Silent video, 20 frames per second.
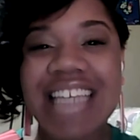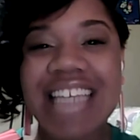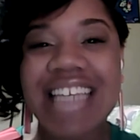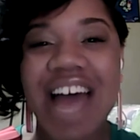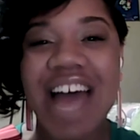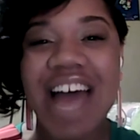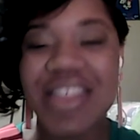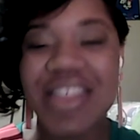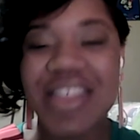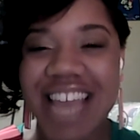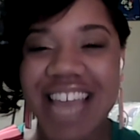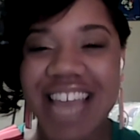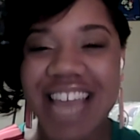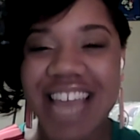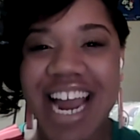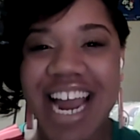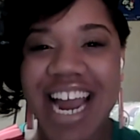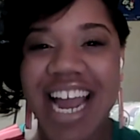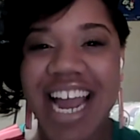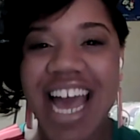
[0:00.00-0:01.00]
out
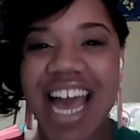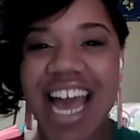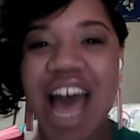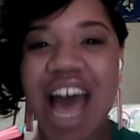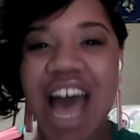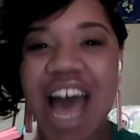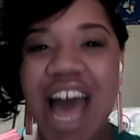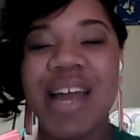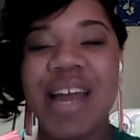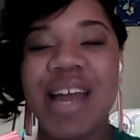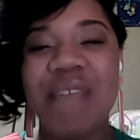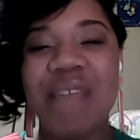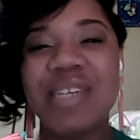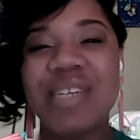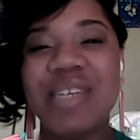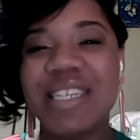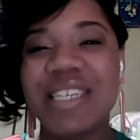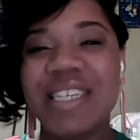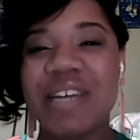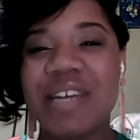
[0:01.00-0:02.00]
there. My name is
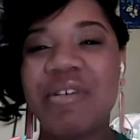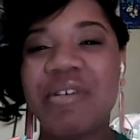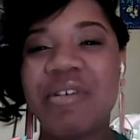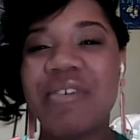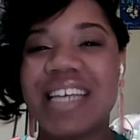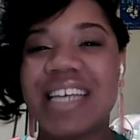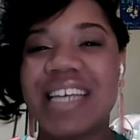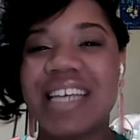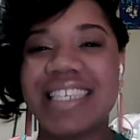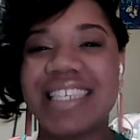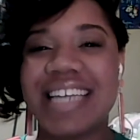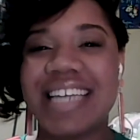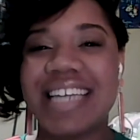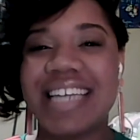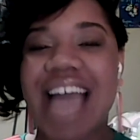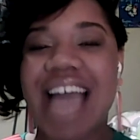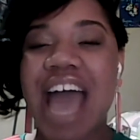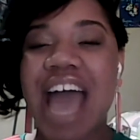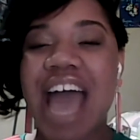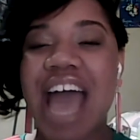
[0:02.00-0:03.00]
Shaniqua Wesley.
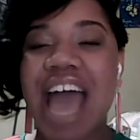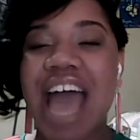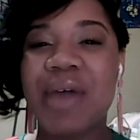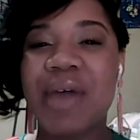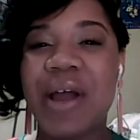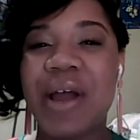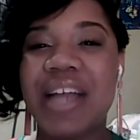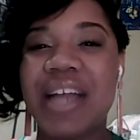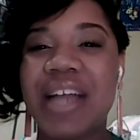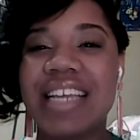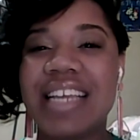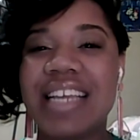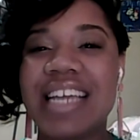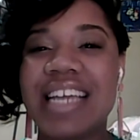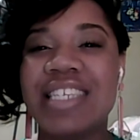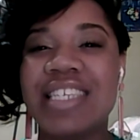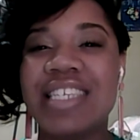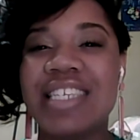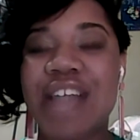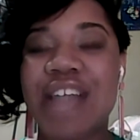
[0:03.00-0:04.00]
I am currently
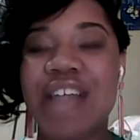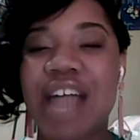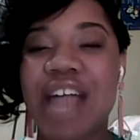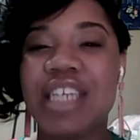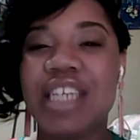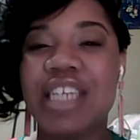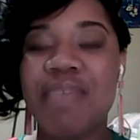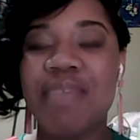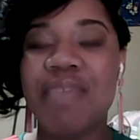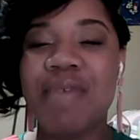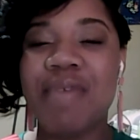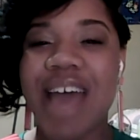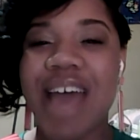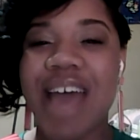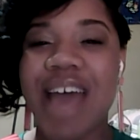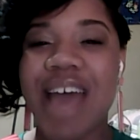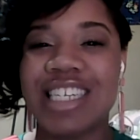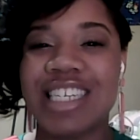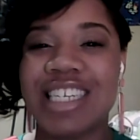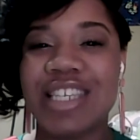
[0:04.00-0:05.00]
Star Achievement
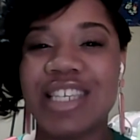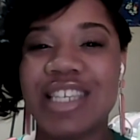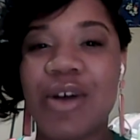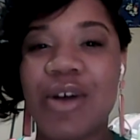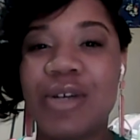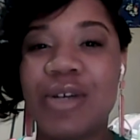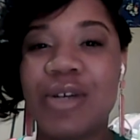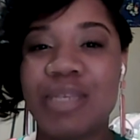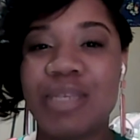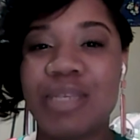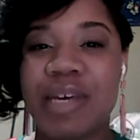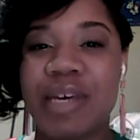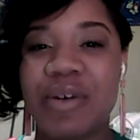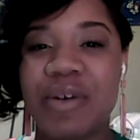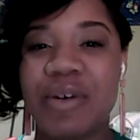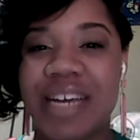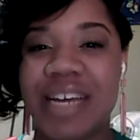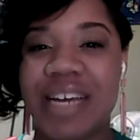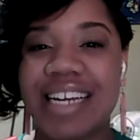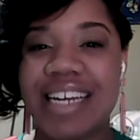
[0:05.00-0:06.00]
Pageant's Ultimate
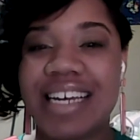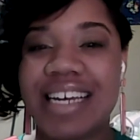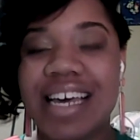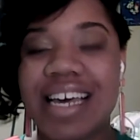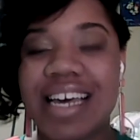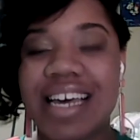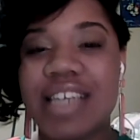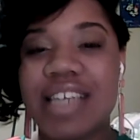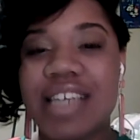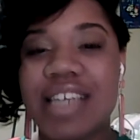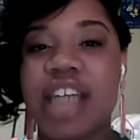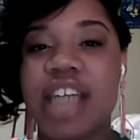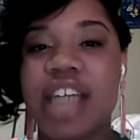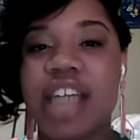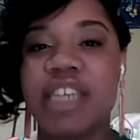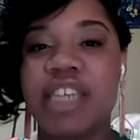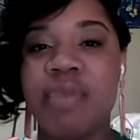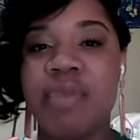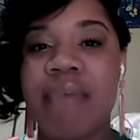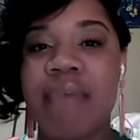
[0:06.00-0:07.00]
Queen. Star
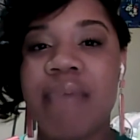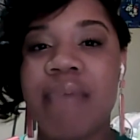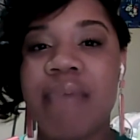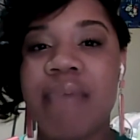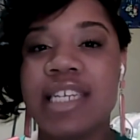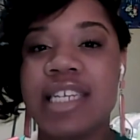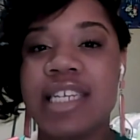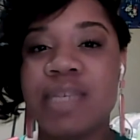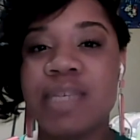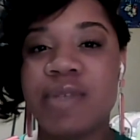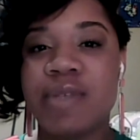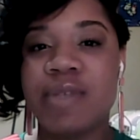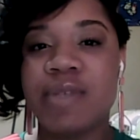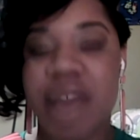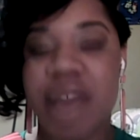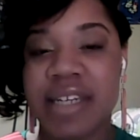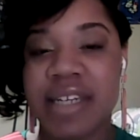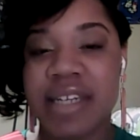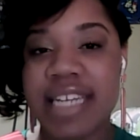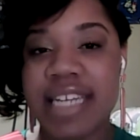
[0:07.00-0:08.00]
Achievement Pageants was
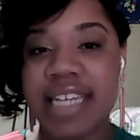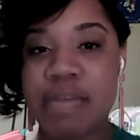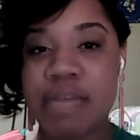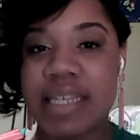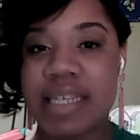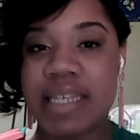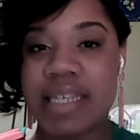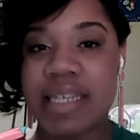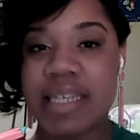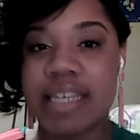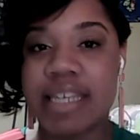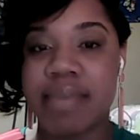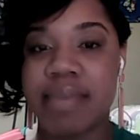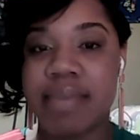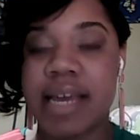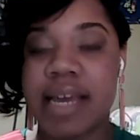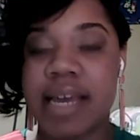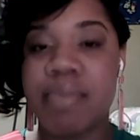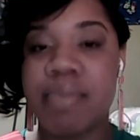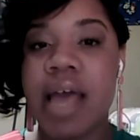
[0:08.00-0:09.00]
founded in Mississippi
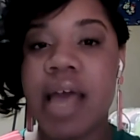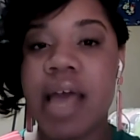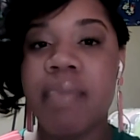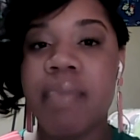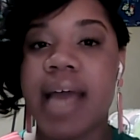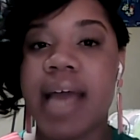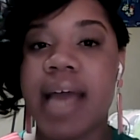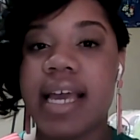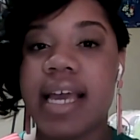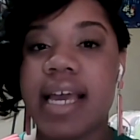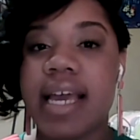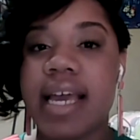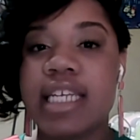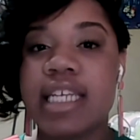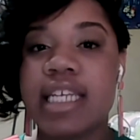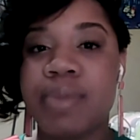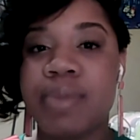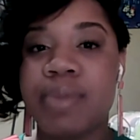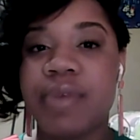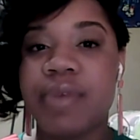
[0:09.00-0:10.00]
by Kiana
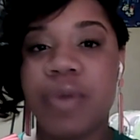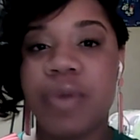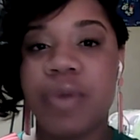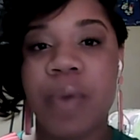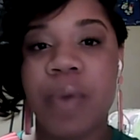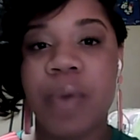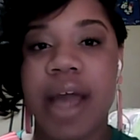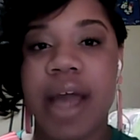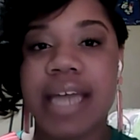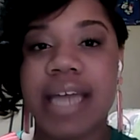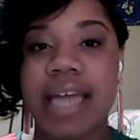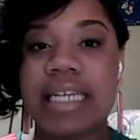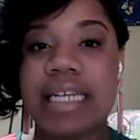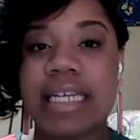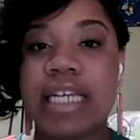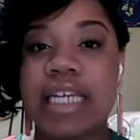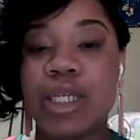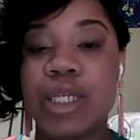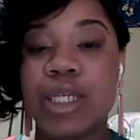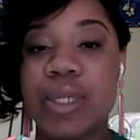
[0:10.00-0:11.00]
Springfield Rockets in
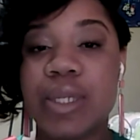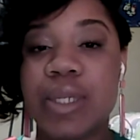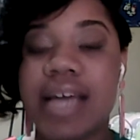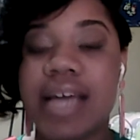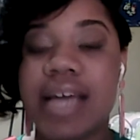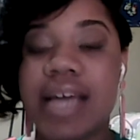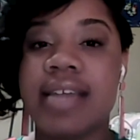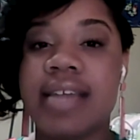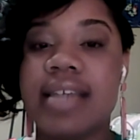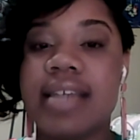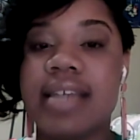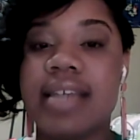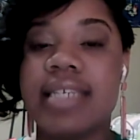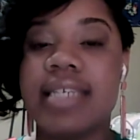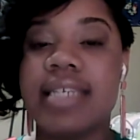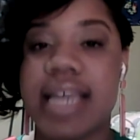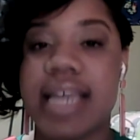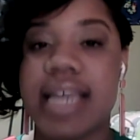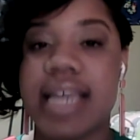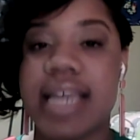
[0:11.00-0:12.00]

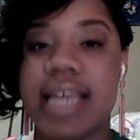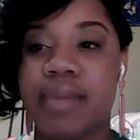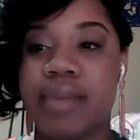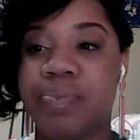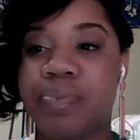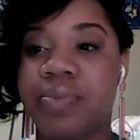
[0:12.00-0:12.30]
2010.